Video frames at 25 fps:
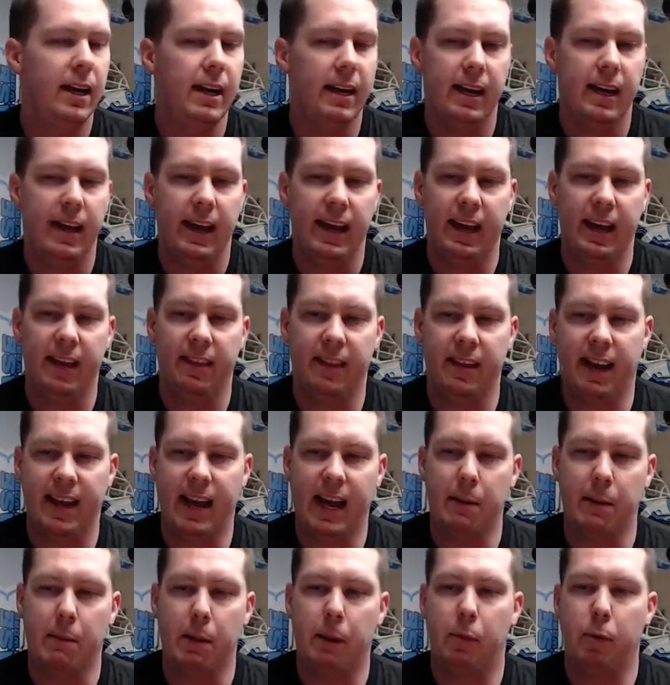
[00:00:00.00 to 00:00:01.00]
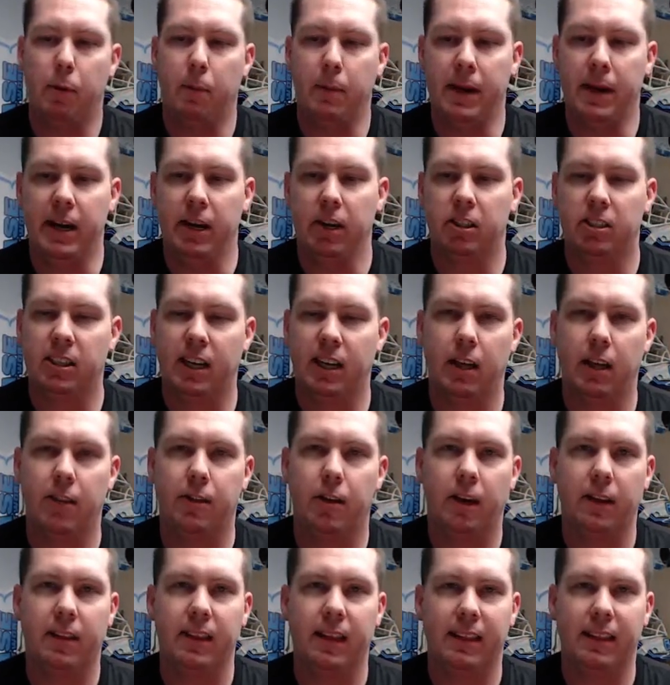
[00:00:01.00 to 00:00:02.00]
and then I got my premieres, and I
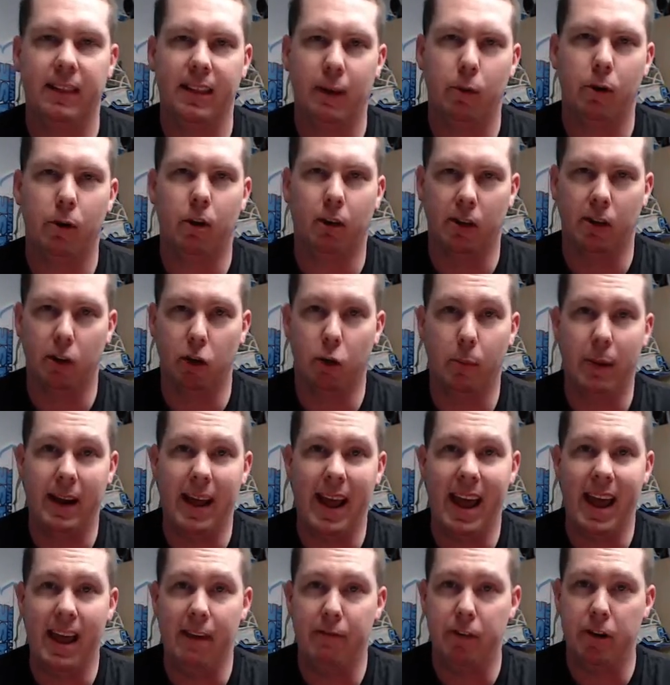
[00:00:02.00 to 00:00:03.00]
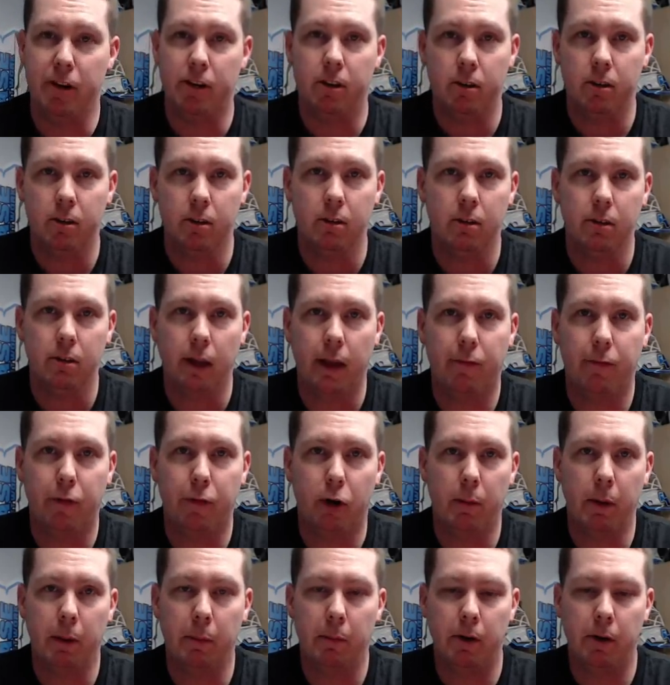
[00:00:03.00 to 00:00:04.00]
thought that they were a little bit heavier, if you
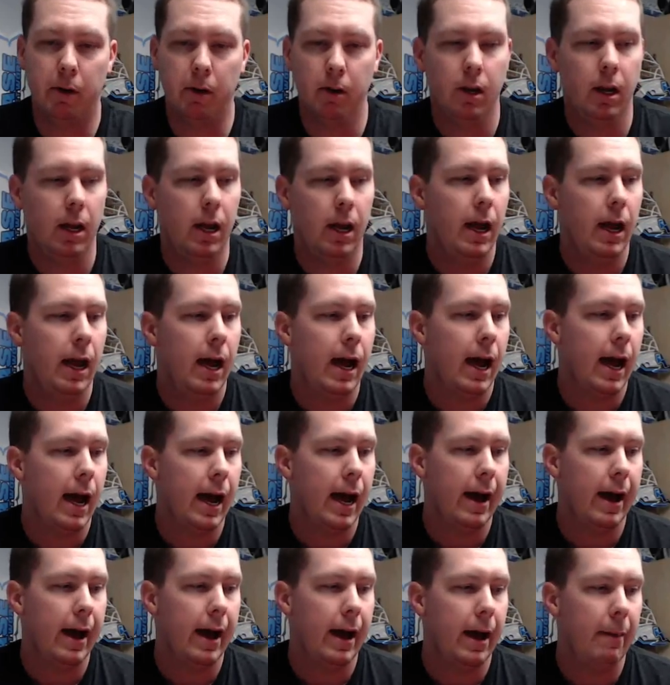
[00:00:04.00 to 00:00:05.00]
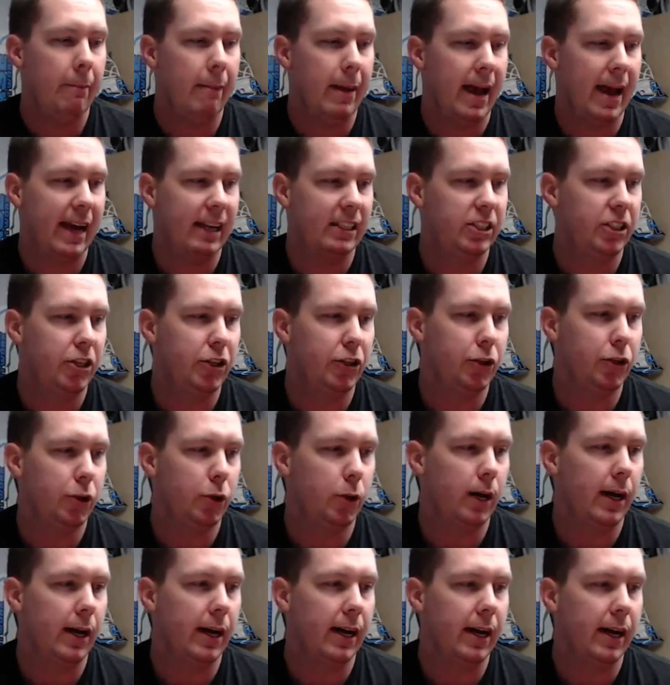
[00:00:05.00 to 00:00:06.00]
remember, uh, back to
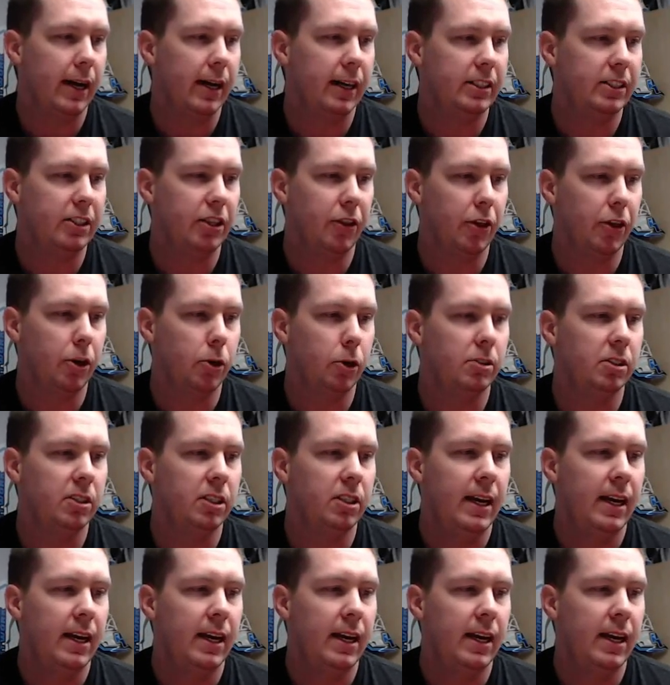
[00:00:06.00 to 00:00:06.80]
uh, to those.